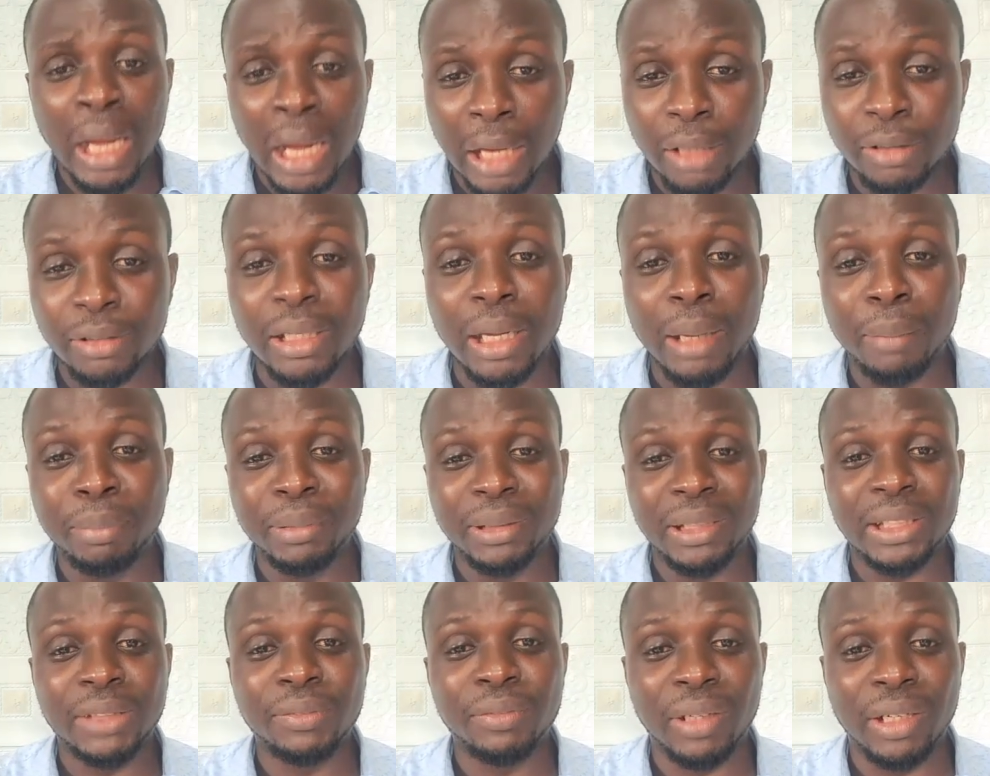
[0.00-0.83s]
how to get
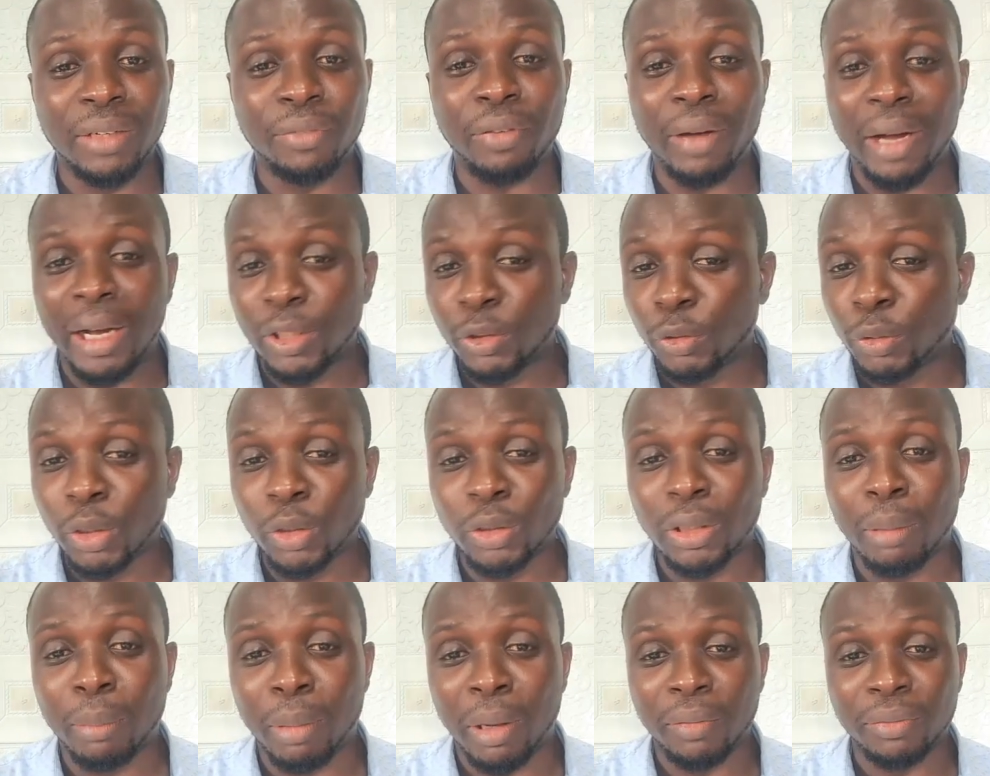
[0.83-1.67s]
business verified and
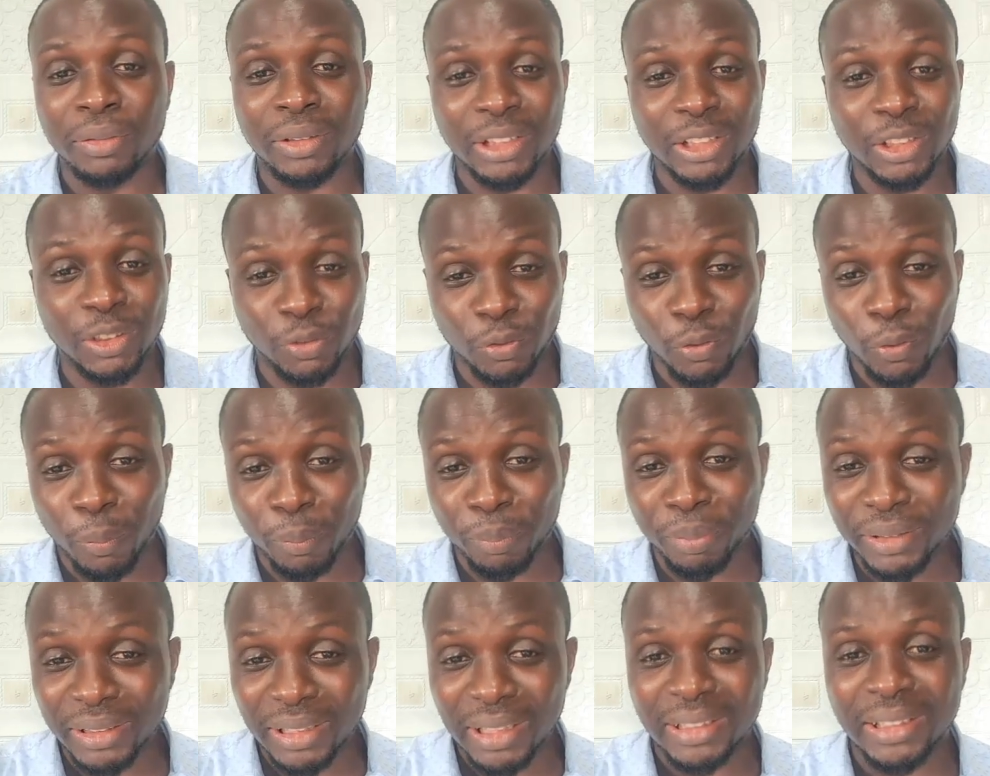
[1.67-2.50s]
do a number of things for
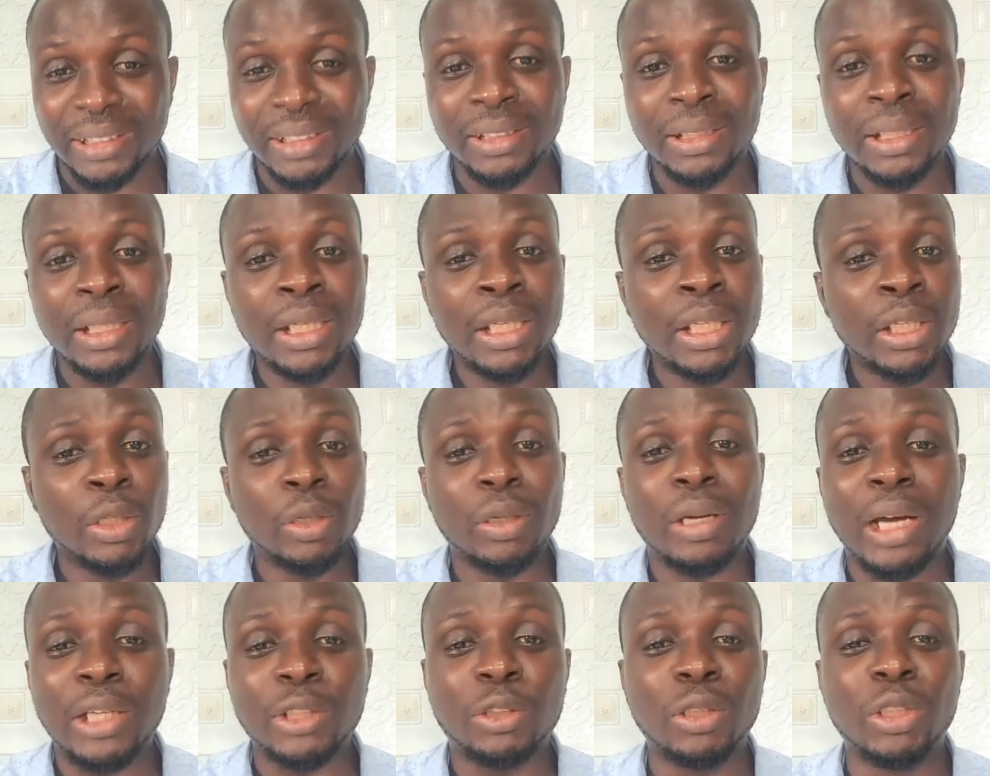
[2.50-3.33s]
businesses,
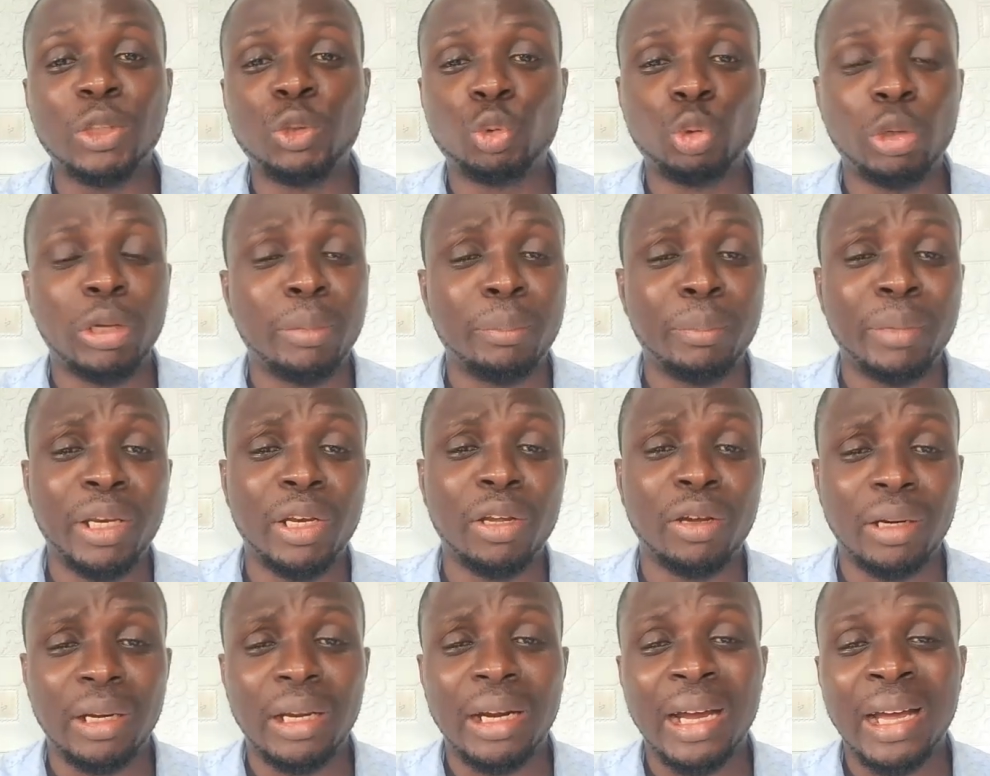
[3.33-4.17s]
you can actually do $1
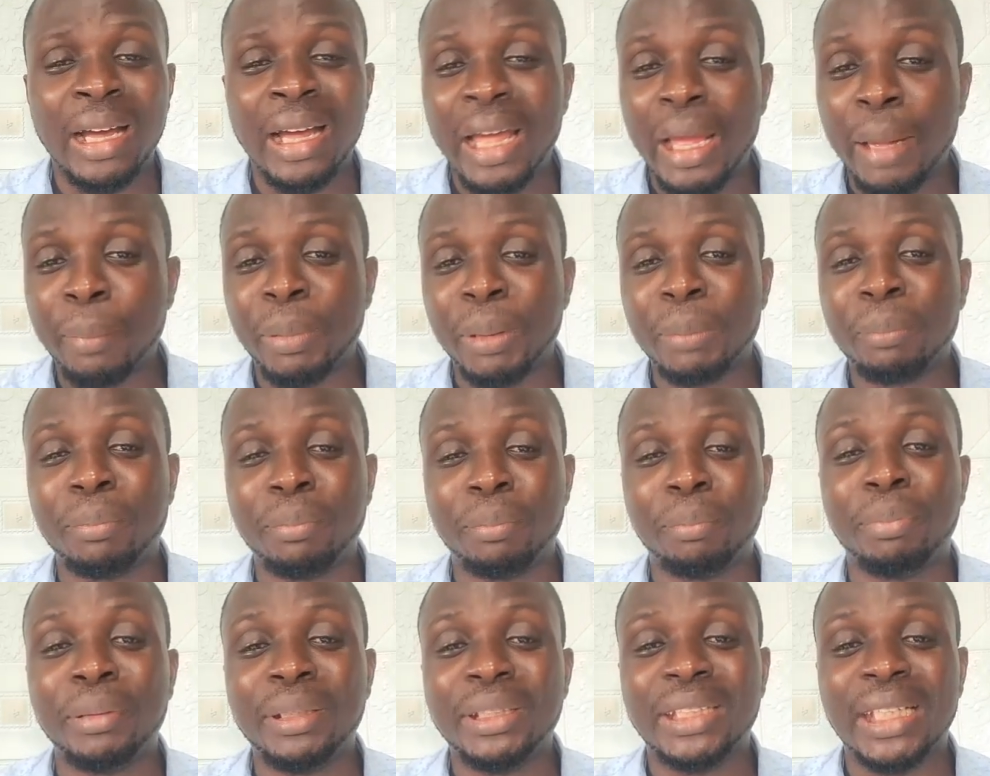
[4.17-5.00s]
million helping
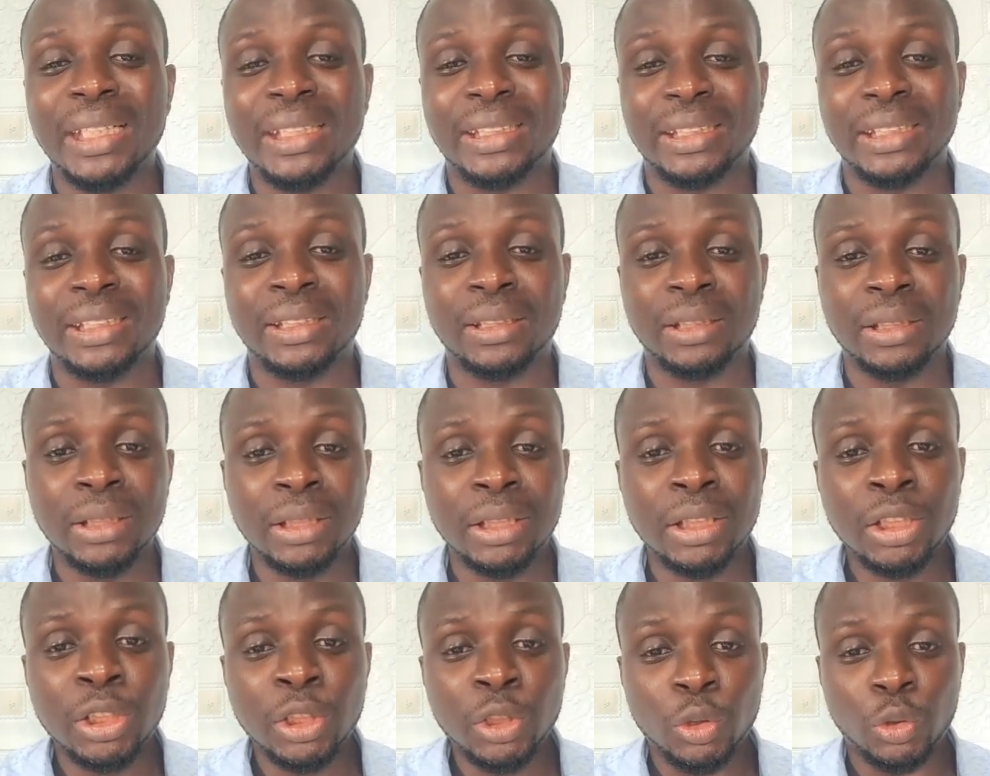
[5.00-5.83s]
businesses
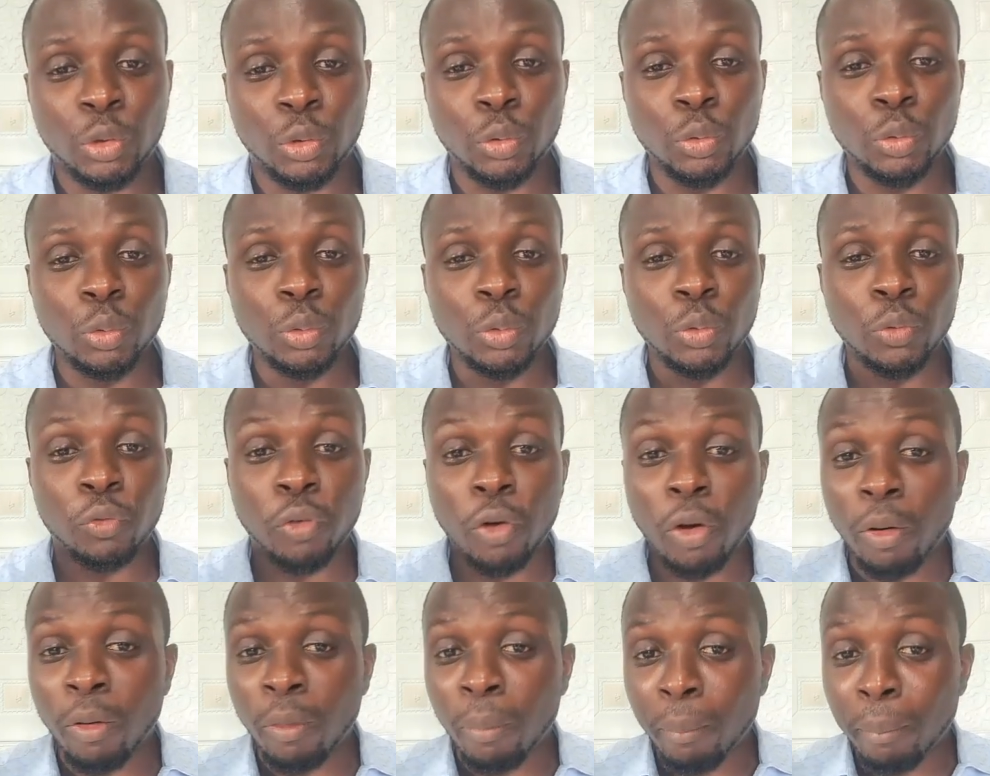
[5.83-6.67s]

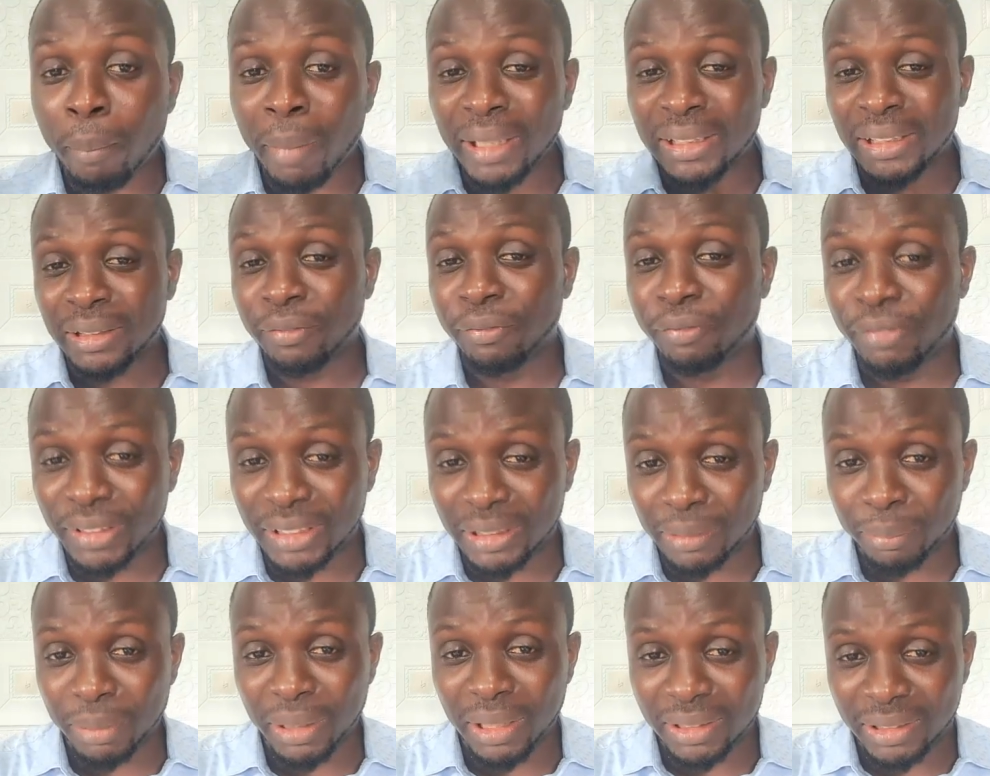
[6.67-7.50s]
for massive
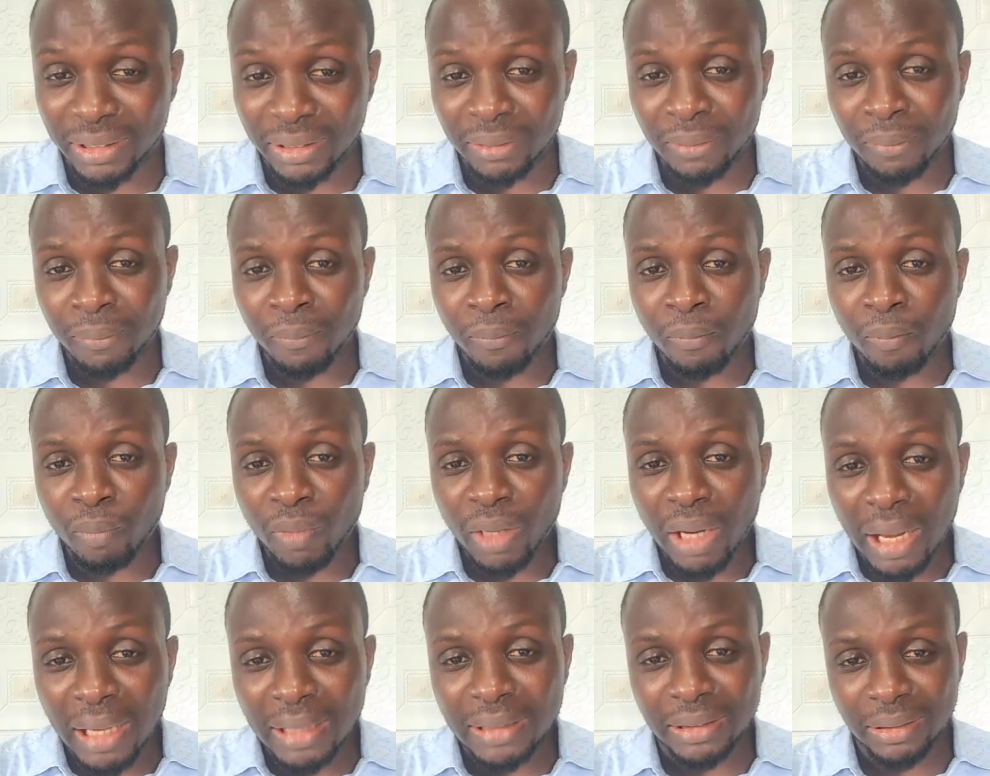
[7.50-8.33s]
visibility,
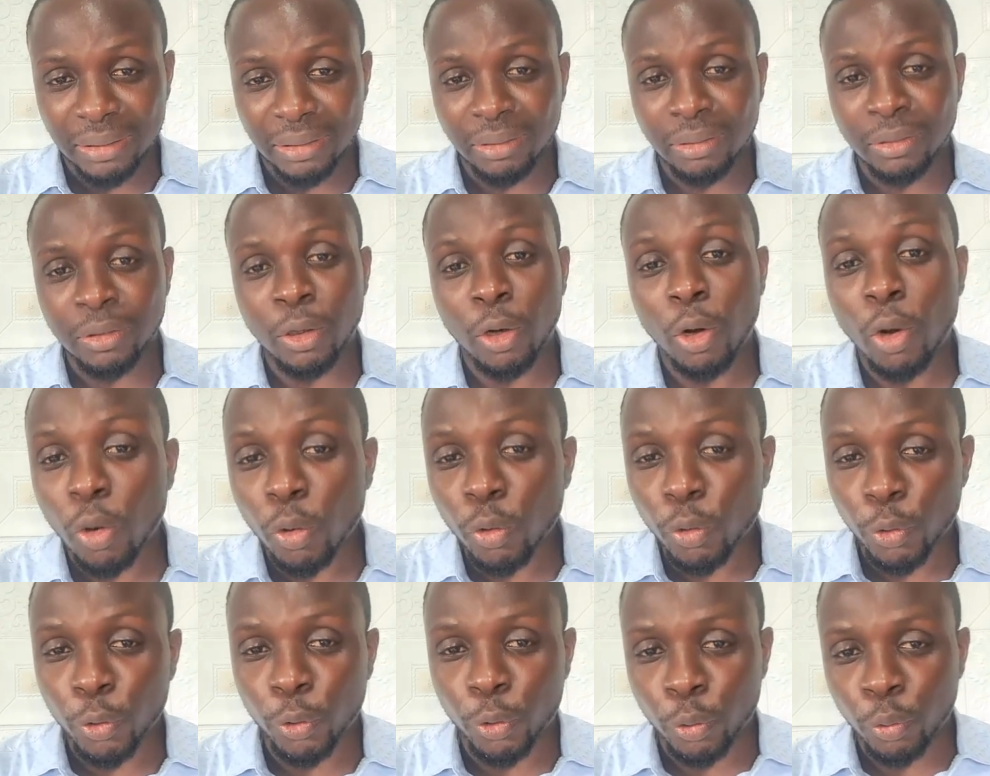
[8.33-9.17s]
as in
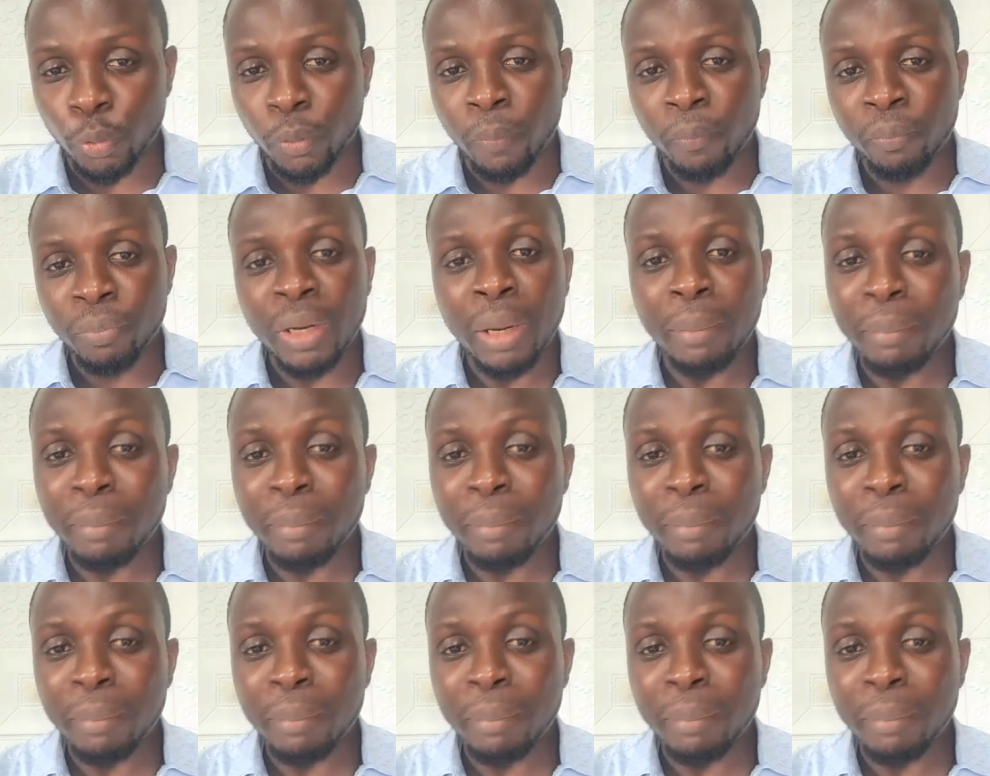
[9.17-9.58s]
on Google.